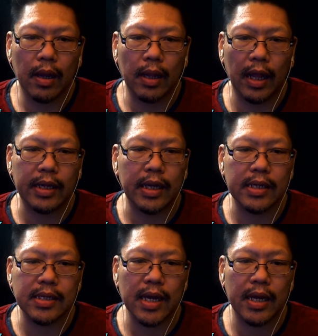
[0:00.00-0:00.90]
Like Tina
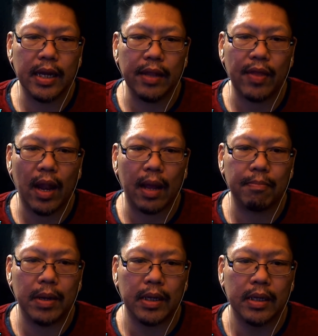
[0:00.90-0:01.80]
said, hit that like
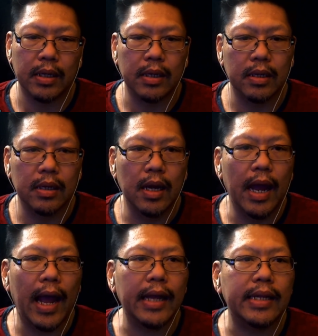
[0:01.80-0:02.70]
button.
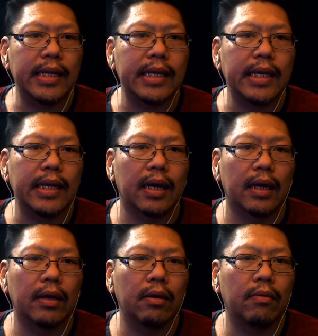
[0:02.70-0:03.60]
Hey Tina,
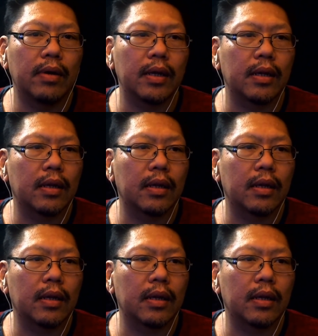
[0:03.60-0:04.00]
you know what?